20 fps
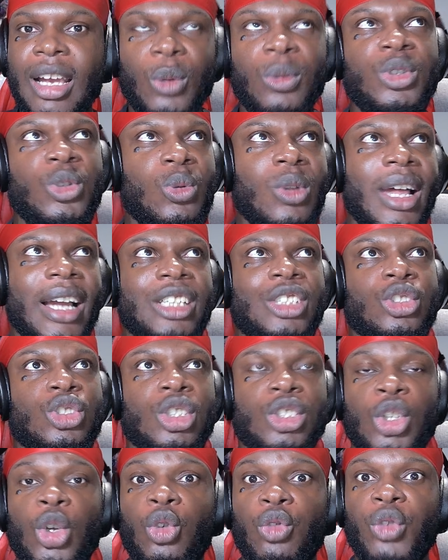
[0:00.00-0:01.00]
Someone who will actually
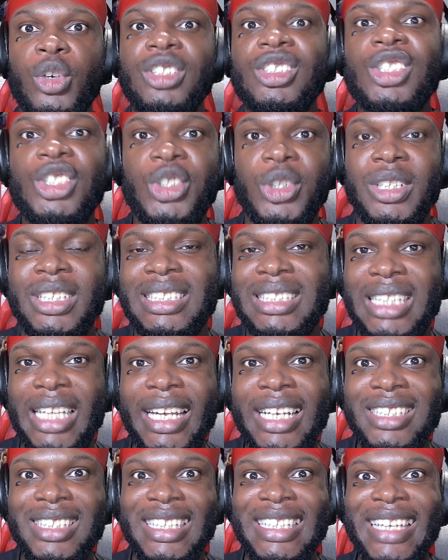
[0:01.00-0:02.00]
just run certain
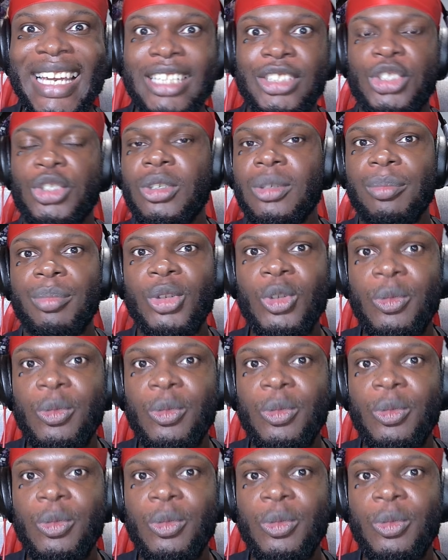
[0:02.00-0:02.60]
things and get certain